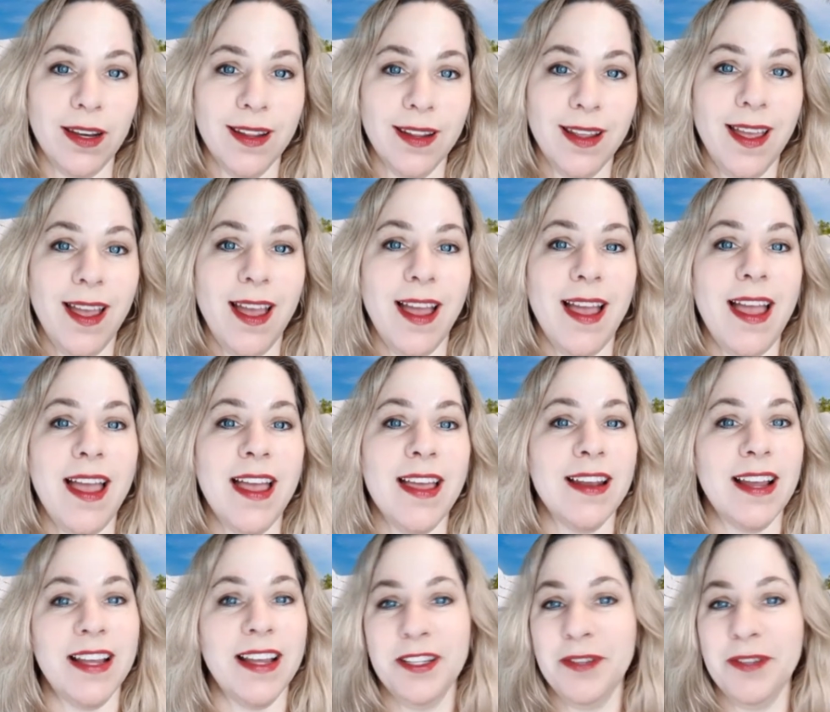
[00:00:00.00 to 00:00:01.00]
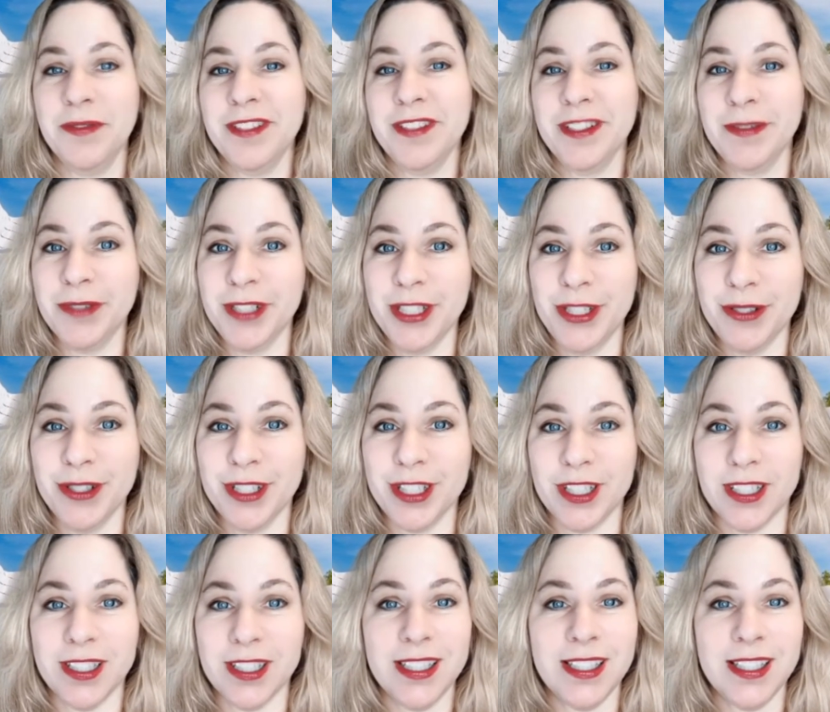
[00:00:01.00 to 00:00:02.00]
And I even would do this on
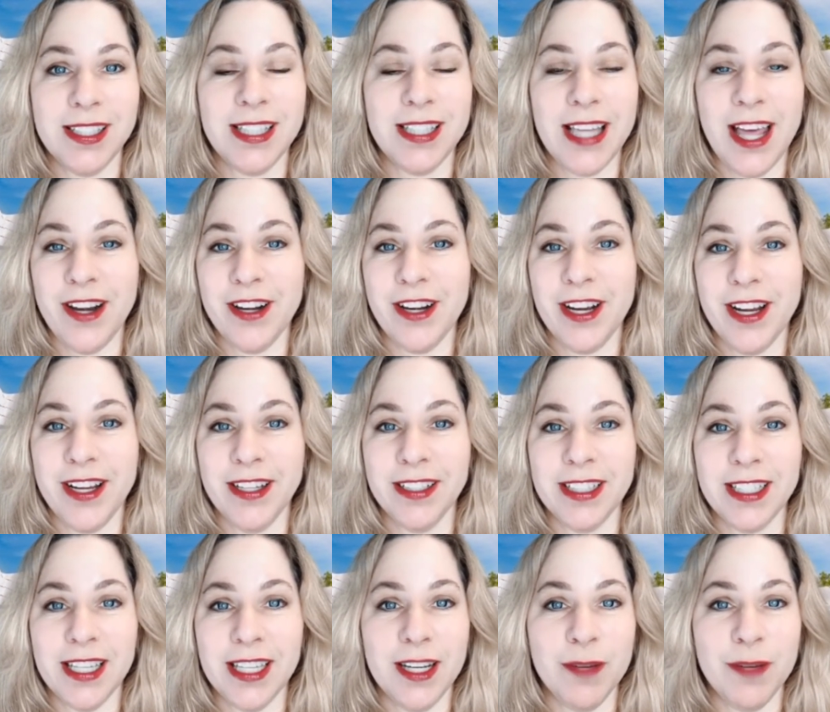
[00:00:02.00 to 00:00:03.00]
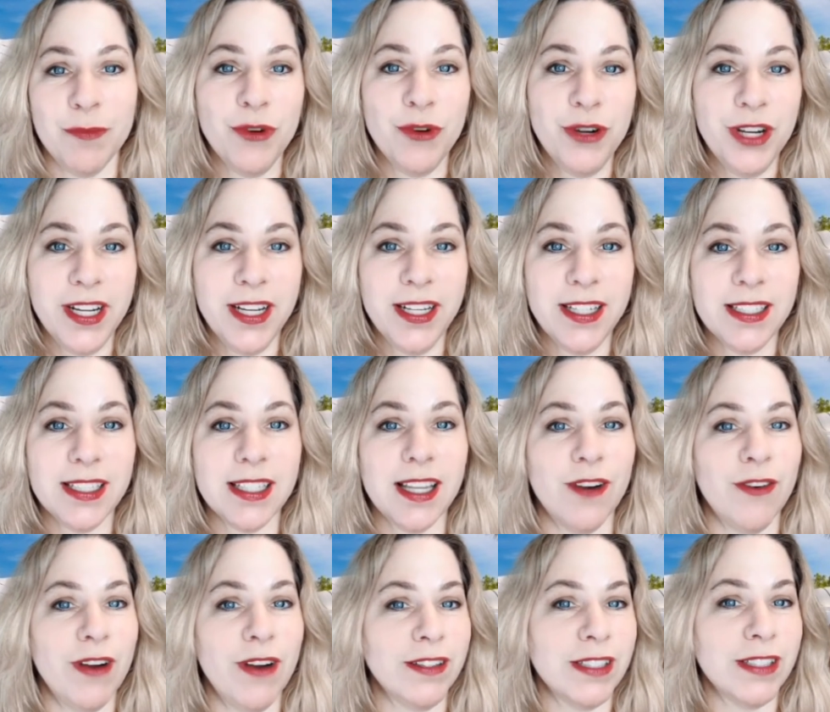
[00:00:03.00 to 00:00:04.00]
Saturday and Sunday mornings around
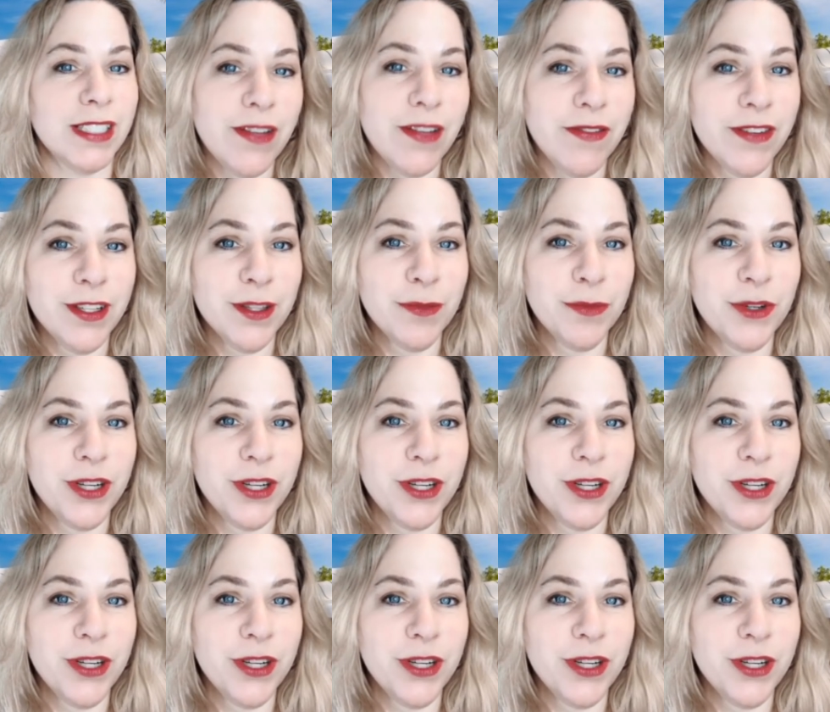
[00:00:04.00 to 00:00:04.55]
seven in the morning.